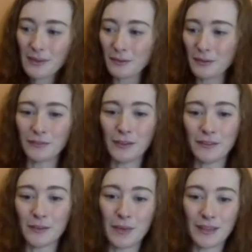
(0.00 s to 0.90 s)
we've
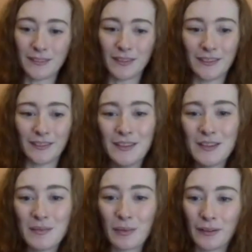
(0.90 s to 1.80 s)
this amazing
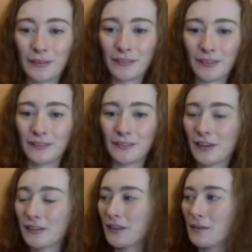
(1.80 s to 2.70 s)
product and
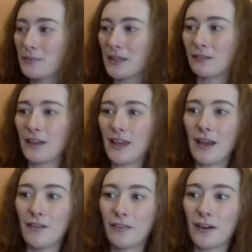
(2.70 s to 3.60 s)
concept, and we
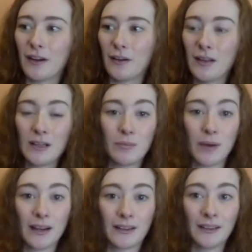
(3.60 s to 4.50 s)
have our
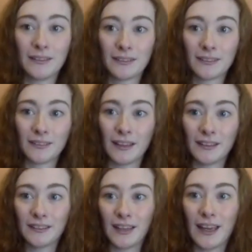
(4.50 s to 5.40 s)
markets
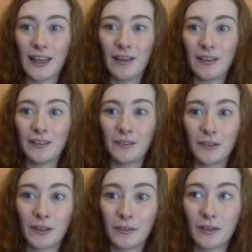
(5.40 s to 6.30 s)
like
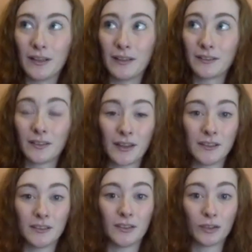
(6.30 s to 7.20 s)
that are really
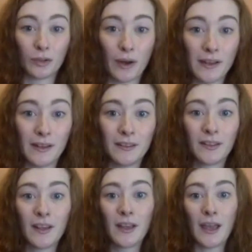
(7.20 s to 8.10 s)
excited to trial
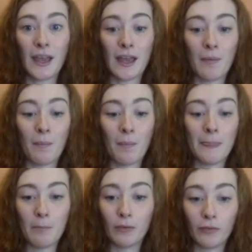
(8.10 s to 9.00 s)
it,
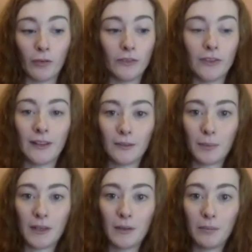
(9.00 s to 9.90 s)
but funding has
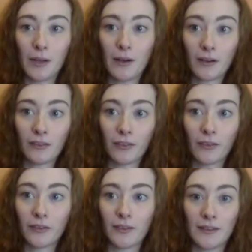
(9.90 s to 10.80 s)
been a blocker
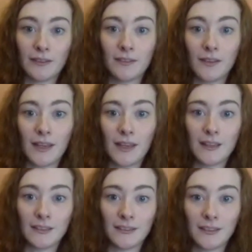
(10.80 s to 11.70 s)
for us, and it's
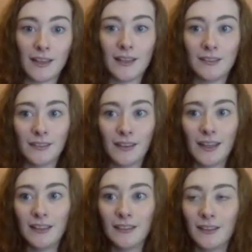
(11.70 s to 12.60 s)
delayed and delayed and
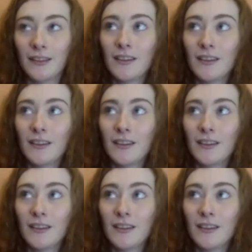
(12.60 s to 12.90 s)
delayed. And